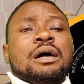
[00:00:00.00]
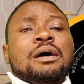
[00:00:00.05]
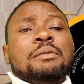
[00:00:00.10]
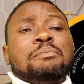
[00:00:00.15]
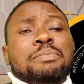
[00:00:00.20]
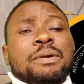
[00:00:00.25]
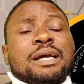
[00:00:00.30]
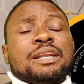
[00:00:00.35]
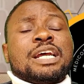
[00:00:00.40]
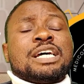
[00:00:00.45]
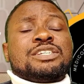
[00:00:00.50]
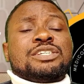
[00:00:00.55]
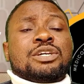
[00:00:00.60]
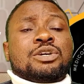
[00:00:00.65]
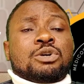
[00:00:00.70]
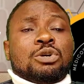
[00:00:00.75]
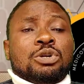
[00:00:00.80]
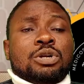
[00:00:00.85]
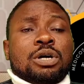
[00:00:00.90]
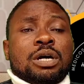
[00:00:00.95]
pregnancy
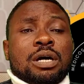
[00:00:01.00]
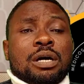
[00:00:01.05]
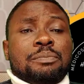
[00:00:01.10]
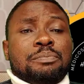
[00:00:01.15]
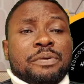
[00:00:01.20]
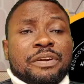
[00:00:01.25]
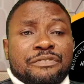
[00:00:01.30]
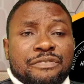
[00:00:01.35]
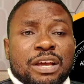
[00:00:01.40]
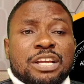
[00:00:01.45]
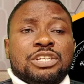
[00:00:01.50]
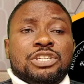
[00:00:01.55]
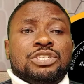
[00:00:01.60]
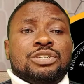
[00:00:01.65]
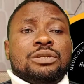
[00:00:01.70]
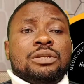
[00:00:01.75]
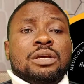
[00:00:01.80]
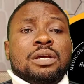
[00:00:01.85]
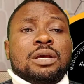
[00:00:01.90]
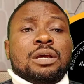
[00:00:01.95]
prevention.
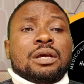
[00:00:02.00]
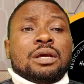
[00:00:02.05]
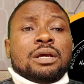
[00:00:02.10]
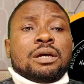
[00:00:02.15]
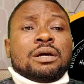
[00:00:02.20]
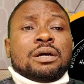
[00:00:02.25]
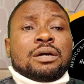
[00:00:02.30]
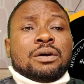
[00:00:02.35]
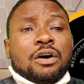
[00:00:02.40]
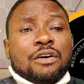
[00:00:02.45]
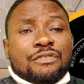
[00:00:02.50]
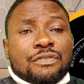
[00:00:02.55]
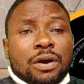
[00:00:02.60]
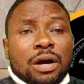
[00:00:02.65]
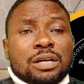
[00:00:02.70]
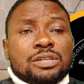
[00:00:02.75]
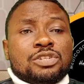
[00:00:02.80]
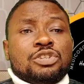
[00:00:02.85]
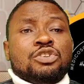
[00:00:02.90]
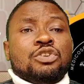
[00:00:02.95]
Of
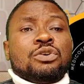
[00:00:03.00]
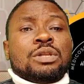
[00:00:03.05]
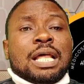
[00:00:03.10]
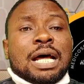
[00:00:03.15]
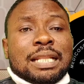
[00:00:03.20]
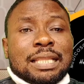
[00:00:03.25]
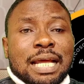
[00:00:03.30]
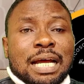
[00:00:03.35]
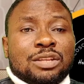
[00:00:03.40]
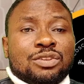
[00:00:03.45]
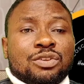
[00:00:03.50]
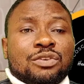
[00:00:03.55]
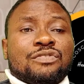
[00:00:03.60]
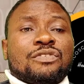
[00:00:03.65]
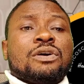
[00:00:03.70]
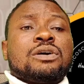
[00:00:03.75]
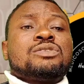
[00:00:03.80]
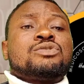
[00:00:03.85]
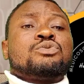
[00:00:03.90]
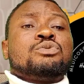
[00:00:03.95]
course, you know that of
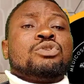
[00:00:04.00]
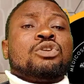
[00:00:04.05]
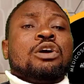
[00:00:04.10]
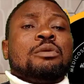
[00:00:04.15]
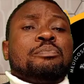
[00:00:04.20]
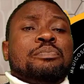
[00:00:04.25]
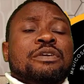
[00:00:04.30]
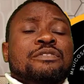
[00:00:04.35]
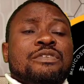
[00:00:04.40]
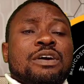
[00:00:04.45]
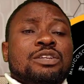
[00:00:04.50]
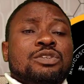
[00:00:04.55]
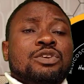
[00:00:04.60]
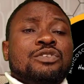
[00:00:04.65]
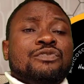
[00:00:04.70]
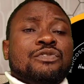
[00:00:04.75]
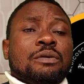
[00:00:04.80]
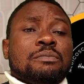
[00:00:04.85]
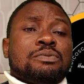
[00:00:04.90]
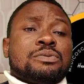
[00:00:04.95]
course will not prevent you
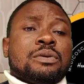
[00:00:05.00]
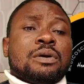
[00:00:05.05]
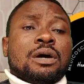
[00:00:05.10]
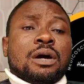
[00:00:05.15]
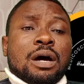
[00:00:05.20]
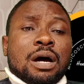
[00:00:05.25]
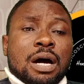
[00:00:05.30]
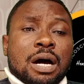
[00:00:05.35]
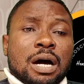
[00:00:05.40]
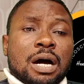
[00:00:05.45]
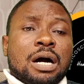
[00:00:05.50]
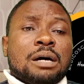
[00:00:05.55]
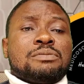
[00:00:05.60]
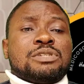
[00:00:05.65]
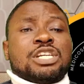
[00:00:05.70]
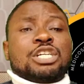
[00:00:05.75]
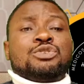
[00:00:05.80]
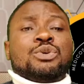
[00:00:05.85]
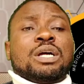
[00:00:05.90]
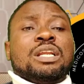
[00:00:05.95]
from
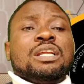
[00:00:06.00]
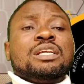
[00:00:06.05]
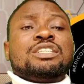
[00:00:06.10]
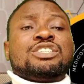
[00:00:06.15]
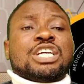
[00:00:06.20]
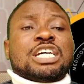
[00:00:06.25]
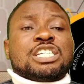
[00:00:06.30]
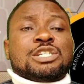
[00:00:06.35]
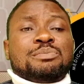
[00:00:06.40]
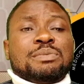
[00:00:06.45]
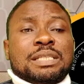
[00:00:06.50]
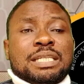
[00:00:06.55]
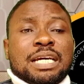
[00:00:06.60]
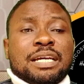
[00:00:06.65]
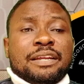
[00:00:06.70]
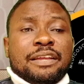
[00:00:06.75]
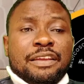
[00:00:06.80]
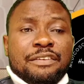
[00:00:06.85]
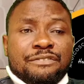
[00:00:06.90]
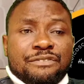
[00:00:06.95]
sexually transmitted
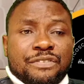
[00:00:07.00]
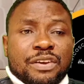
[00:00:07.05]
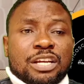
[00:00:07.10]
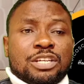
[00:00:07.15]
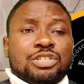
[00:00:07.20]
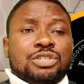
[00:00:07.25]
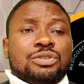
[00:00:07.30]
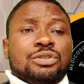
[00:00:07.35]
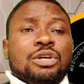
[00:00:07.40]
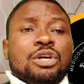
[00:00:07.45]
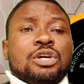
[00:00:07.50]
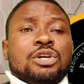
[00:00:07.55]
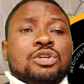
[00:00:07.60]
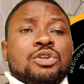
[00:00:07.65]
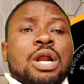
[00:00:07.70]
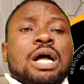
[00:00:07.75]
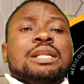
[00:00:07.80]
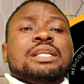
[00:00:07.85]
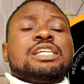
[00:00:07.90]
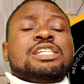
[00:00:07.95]
infection.
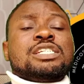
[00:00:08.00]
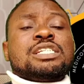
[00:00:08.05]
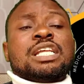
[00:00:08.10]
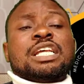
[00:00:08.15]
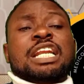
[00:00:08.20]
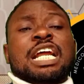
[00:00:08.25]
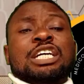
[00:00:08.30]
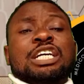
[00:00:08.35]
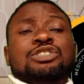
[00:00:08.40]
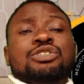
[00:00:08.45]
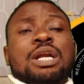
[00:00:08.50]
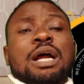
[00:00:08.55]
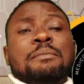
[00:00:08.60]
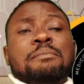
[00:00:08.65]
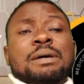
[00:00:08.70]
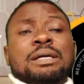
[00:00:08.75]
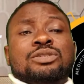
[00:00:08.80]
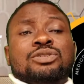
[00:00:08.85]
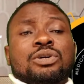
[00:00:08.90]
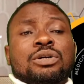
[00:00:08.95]
Now, this is the natural
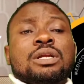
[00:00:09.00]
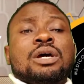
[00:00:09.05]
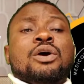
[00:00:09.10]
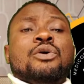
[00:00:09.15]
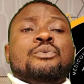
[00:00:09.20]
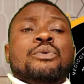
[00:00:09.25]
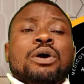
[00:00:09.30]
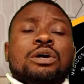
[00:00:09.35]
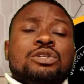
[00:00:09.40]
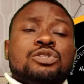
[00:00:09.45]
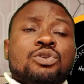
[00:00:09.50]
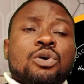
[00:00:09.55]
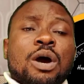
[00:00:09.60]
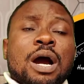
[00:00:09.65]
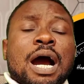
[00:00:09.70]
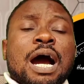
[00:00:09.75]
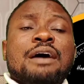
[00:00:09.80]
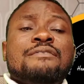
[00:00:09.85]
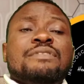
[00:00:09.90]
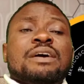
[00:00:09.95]
method. We also
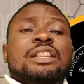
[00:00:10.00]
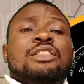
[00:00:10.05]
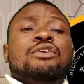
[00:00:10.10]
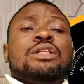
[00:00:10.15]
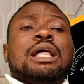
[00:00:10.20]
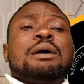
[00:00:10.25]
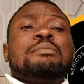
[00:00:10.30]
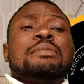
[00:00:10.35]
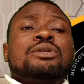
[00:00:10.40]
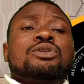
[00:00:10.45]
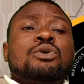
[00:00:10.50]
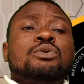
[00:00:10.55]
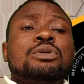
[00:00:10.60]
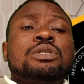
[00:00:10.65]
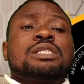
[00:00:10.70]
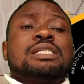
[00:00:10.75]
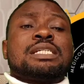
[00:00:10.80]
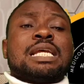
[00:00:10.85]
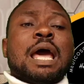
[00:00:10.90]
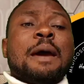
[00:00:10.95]
have another method, which
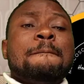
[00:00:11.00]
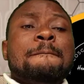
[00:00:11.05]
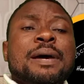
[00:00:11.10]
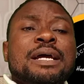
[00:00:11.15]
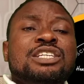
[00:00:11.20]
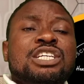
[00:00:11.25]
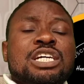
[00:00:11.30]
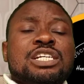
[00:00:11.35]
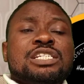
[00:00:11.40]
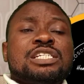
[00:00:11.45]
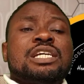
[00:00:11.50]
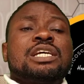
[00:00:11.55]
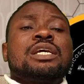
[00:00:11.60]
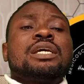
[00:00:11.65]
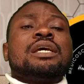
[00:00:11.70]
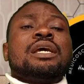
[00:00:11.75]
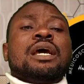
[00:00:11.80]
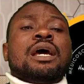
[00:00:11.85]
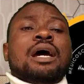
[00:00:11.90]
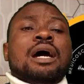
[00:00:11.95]
is
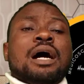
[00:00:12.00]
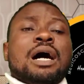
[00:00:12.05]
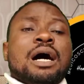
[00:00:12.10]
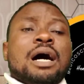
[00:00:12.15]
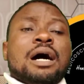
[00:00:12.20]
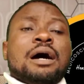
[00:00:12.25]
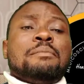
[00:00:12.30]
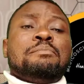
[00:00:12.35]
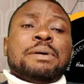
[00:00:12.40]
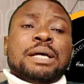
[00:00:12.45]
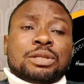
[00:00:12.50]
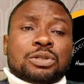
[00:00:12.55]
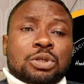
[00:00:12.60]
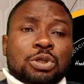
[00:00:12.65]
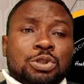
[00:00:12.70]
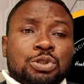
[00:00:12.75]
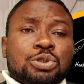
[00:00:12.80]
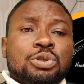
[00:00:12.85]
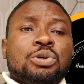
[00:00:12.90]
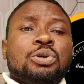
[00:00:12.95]
emergency birth
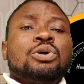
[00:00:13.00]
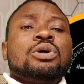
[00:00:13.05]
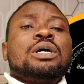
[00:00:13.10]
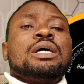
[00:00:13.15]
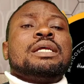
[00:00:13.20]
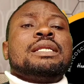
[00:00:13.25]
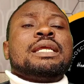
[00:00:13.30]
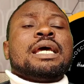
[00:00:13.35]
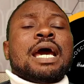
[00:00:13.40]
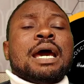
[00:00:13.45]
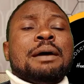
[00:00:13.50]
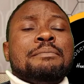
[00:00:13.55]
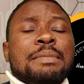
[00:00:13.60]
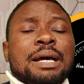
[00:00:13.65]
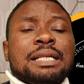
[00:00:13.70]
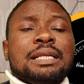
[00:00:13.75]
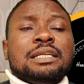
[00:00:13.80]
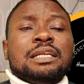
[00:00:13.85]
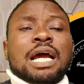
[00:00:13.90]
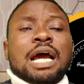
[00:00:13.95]
control. The
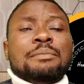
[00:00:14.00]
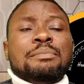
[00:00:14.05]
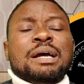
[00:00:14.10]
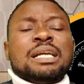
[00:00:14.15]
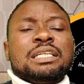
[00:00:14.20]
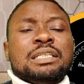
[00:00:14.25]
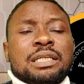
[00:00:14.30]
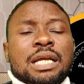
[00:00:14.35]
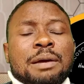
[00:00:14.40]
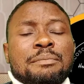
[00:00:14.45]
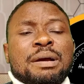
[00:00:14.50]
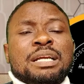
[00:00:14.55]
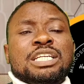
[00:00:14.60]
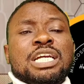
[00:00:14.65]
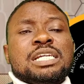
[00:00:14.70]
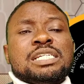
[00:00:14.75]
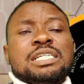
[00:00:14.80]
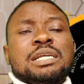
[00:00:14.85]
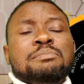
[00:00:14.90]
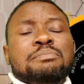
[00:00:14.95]

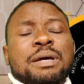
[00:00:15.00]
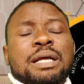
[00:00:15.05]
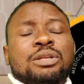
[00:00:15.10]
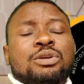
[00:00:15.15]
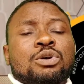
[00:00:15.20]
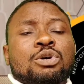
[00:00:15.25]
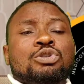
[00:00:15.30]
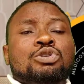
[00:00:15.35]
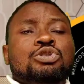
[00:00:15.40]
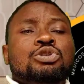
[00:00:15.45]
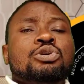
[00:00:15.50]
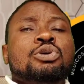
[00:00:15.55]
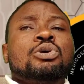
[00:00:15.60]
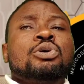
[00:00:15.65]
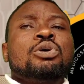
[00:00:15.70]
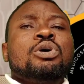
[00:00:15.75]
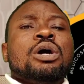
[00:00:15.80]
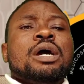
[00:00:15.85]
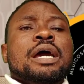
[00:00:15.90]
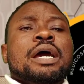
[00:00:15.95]
emergency birth
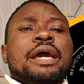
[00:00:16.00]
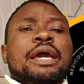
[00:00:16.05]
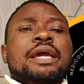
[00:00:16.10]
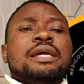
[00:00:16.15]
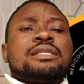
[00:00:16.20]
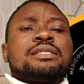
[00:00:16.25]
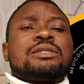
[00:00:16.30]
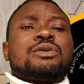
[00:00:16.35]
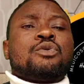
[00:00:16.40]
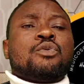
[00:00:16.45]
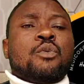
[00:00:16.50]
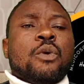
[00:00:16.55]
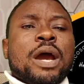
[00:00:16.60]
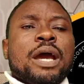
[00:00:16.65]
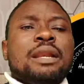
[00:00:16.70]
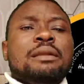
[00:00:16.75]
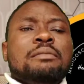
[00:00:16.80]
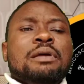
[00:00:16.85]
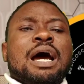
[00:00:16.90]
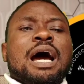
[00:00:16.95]
control is
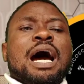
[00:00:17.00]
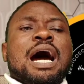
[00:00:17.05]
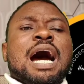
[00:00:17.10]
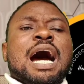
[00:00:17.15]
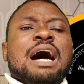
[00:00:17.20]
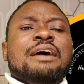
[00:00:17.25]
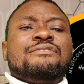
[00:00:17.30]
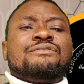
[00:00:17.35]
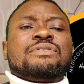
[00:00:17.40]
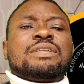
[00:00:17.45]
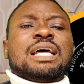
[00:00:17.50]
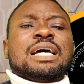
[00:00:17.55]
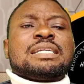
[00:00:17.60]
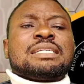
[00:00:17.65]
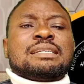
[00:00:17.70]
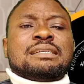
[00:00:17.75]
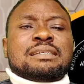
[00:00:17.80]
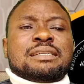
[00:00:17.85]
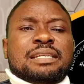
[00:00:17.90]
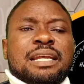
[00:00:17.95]
when after
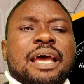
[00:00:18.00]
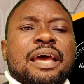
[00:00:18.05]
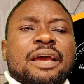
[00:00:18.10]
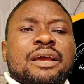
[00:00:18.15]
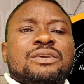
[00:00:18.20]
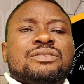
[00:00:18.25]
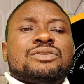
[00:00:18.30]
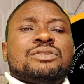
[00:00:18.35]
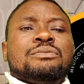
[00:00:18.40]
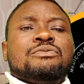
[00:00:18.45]
sex,